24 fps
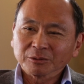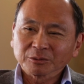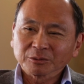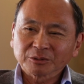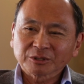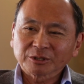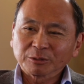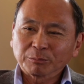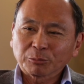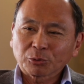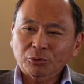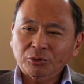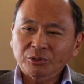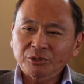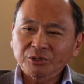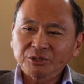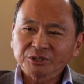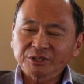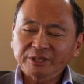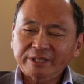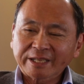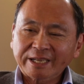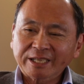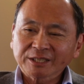
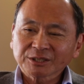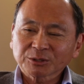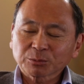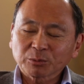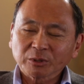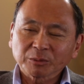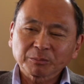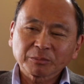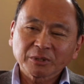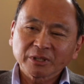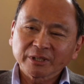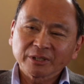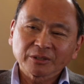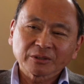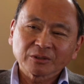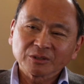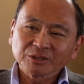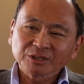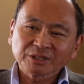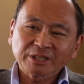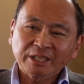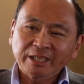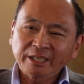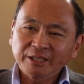supporters, and that's what political
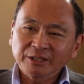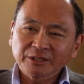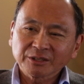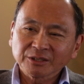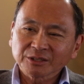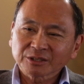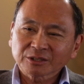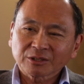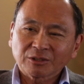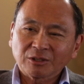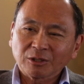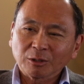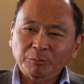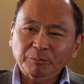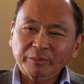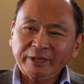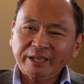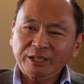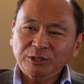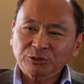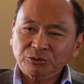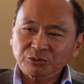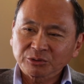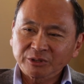scientists call
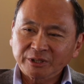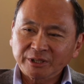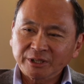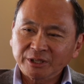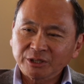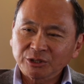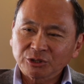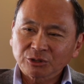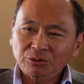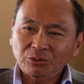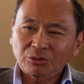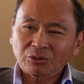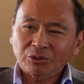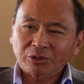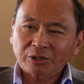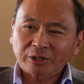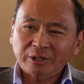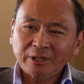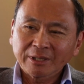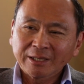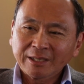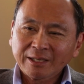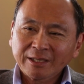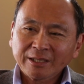patronage
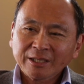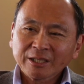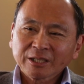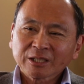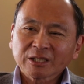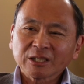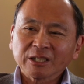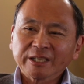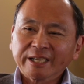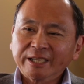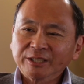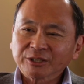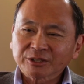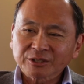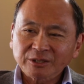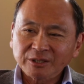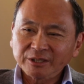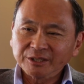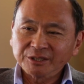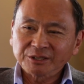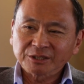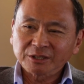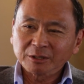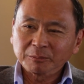or
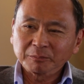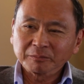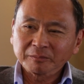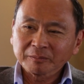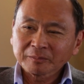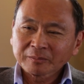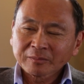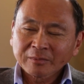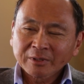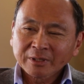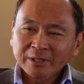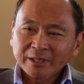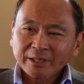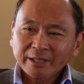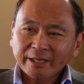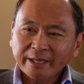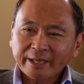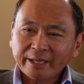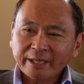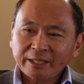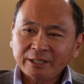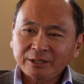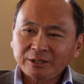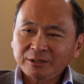clientelism.
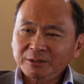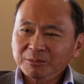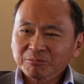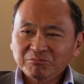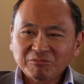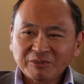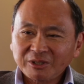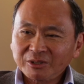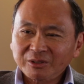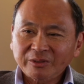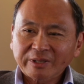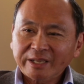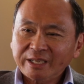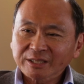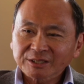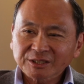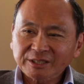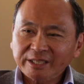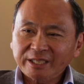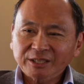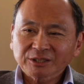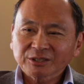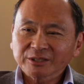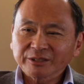And that's
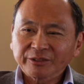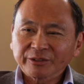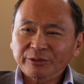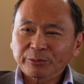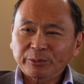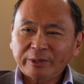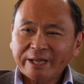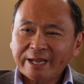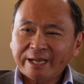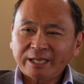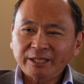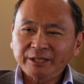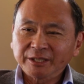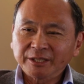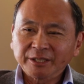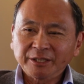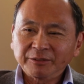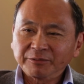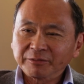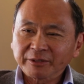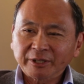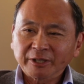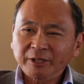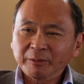actually the reality
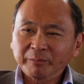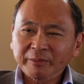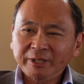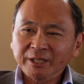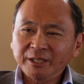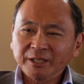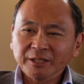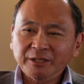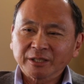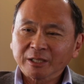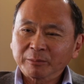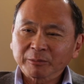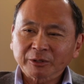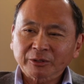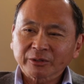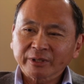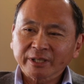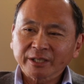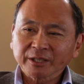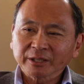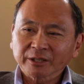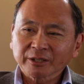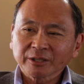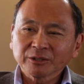in very many
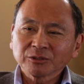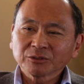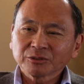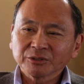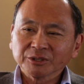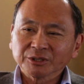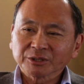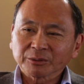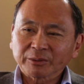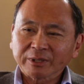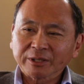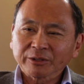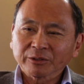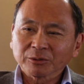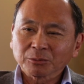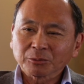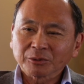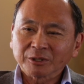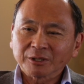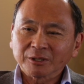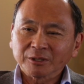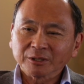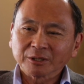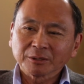democratic countries around the
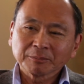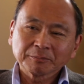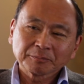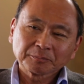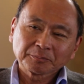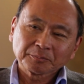world.